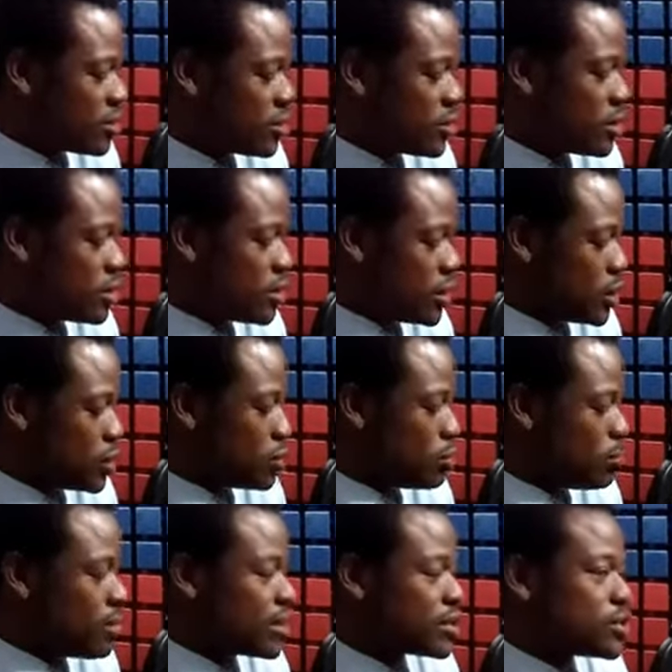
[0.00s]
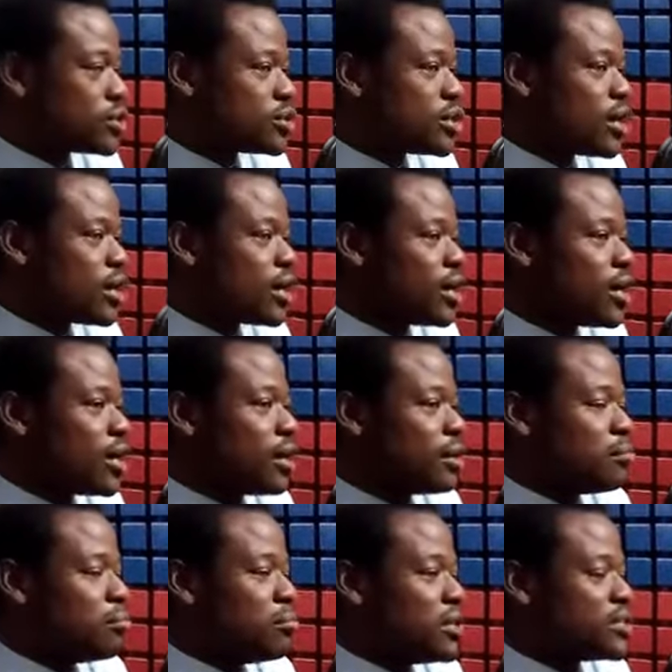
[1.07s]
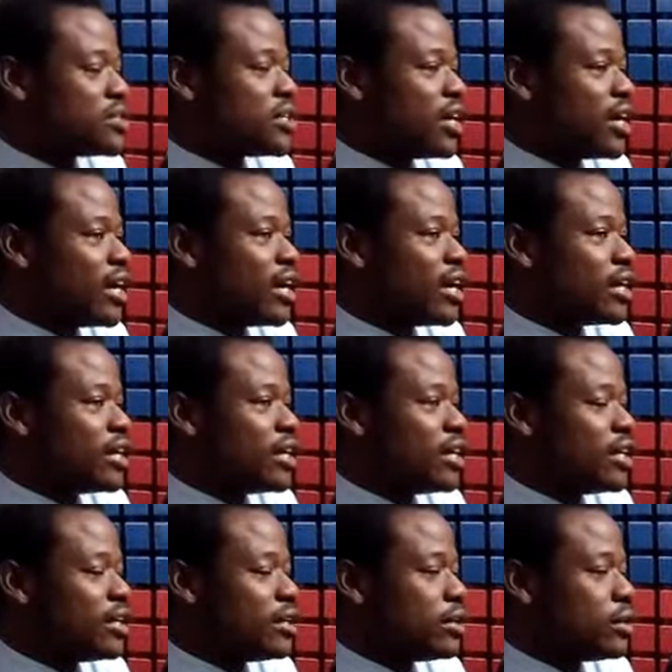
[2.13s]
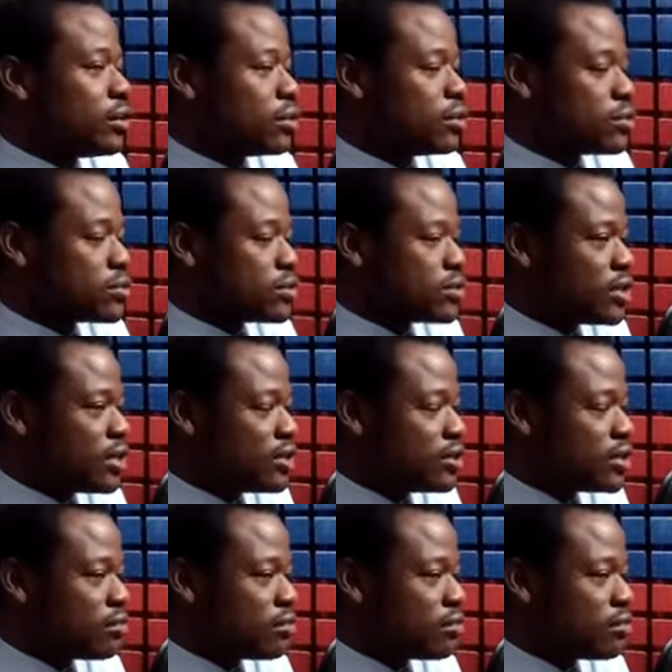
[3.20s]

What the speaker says: She's a legal practitioner based here in Ogun State.